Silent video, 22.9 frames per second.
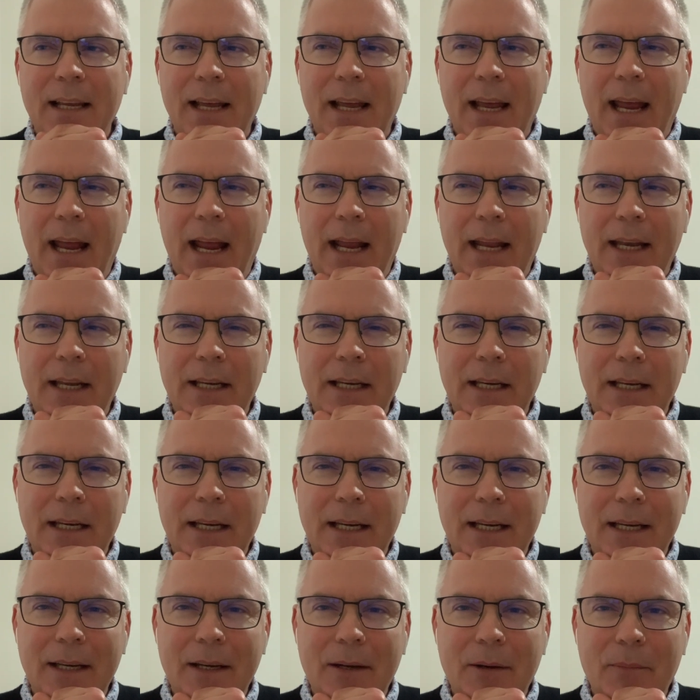And
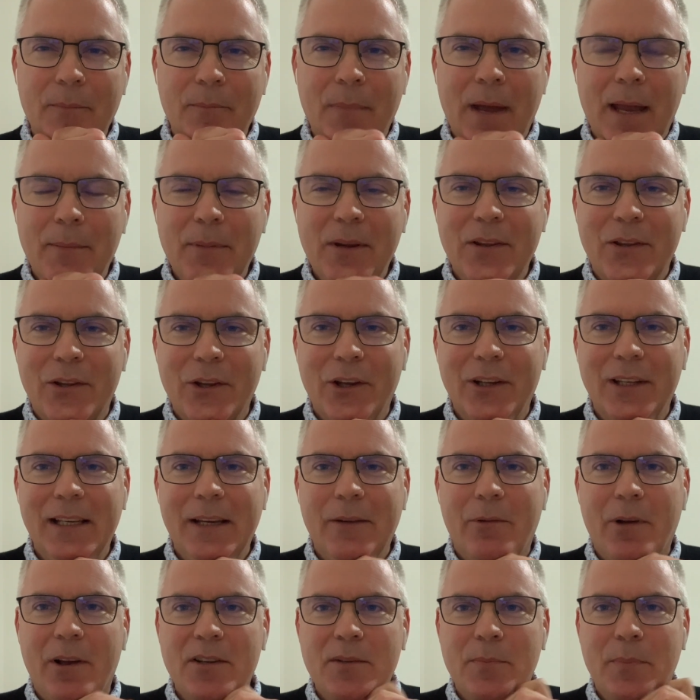maybe thirdly,
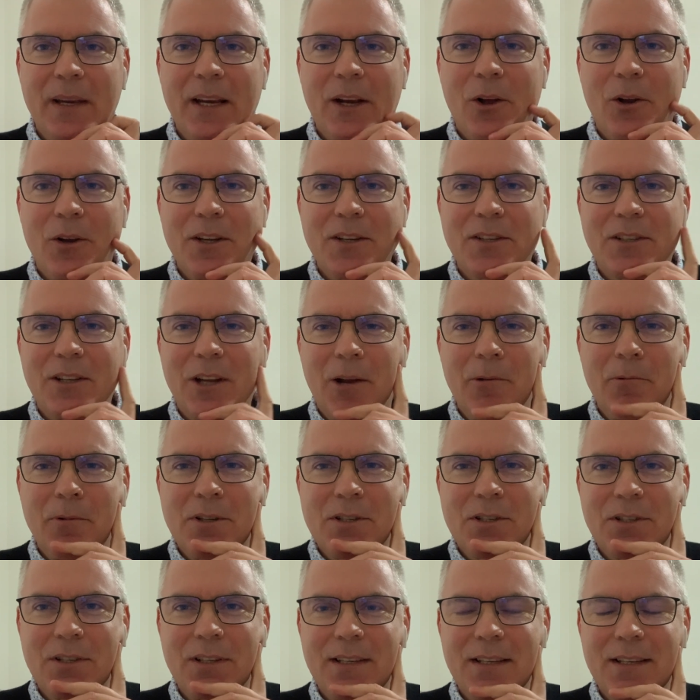if I was being honest,
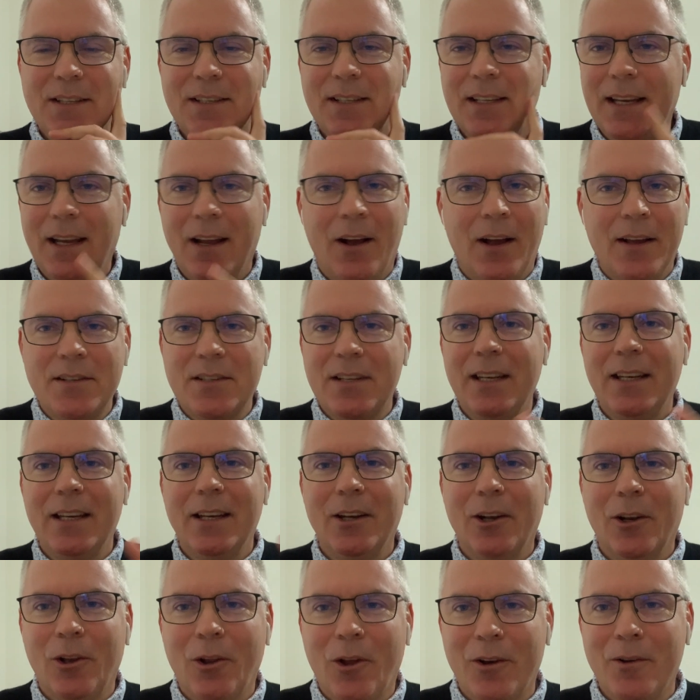I sit in
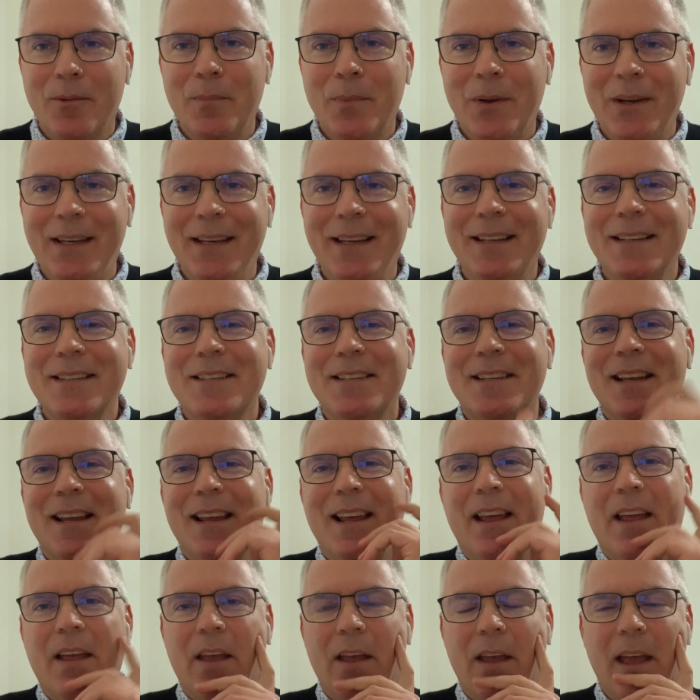a lot of meetings,
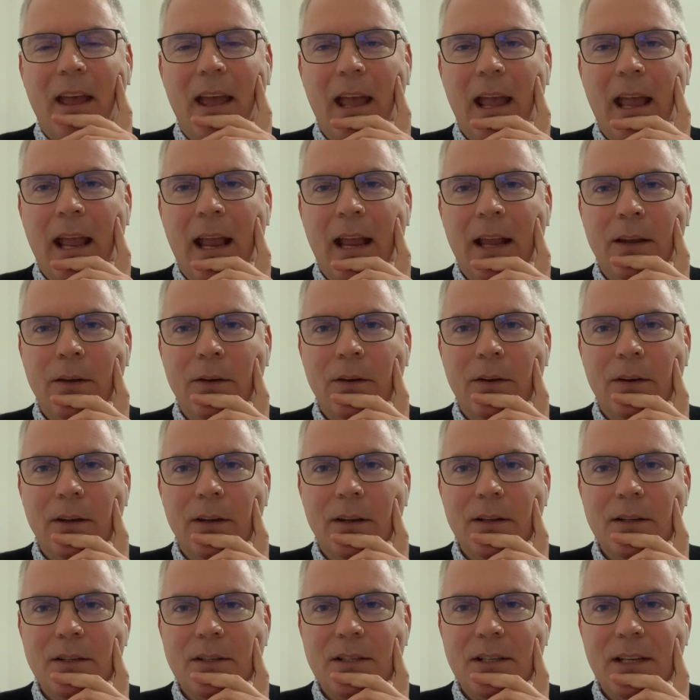and
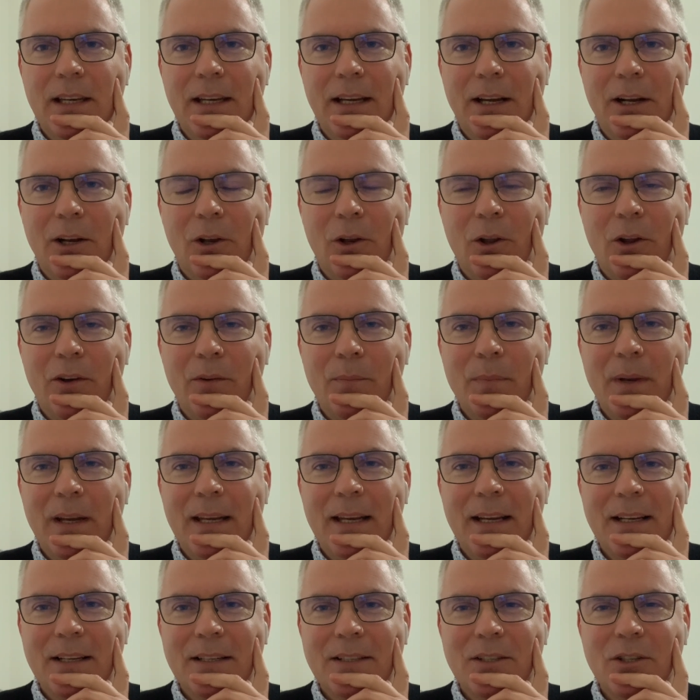sitting in a lot of
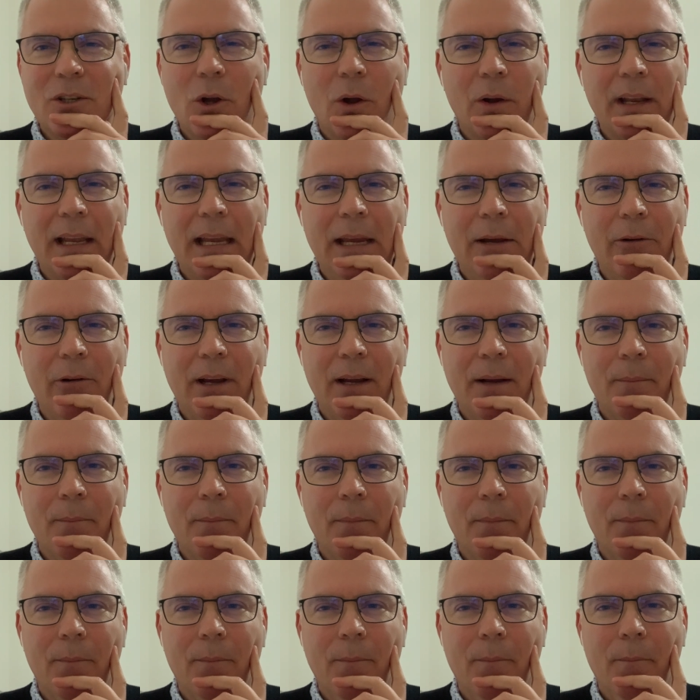meetings not
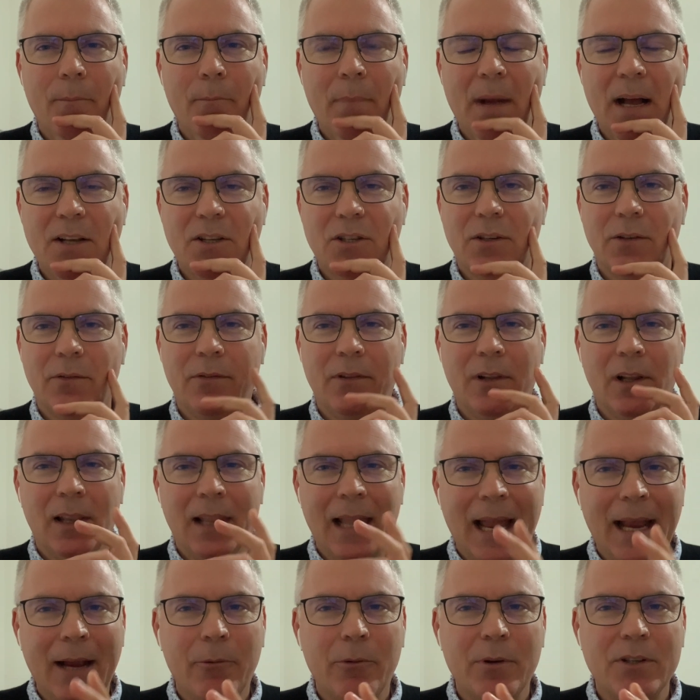hearing much of the
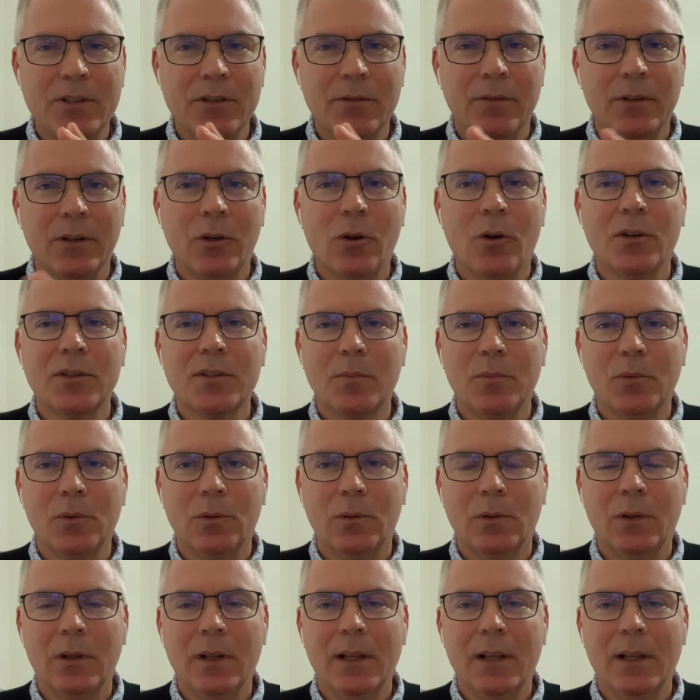language of the gospel.